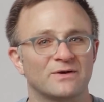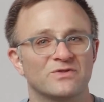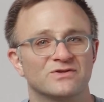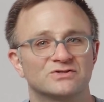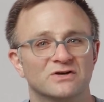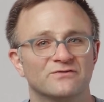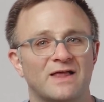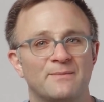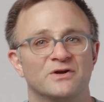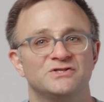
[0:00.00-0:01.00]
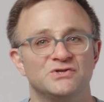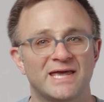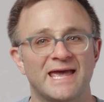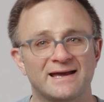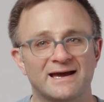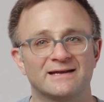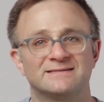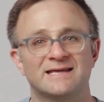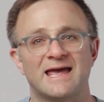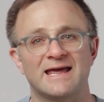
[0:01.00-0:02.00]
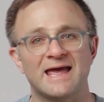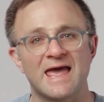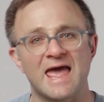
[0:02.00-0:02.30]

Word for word: that with the server libraries, you can kind of say,